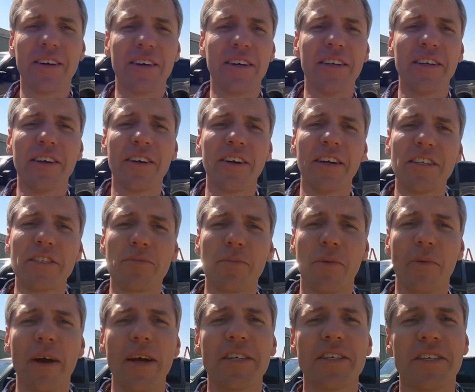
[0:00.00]
you're, you're an
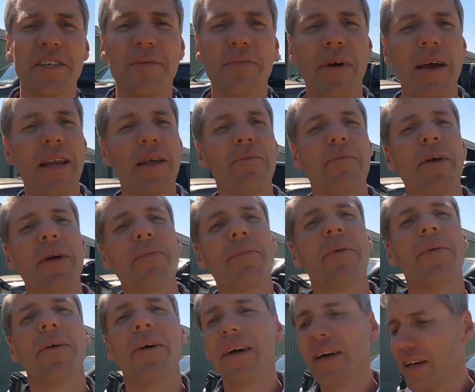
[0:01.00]
inspiration to many
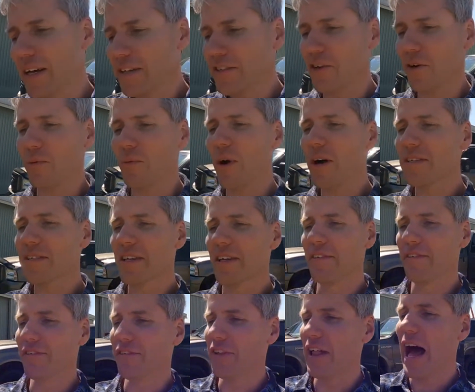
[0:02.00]
people. So Russ
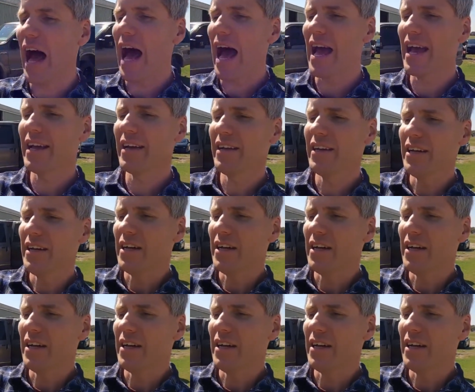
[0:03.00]
can fly.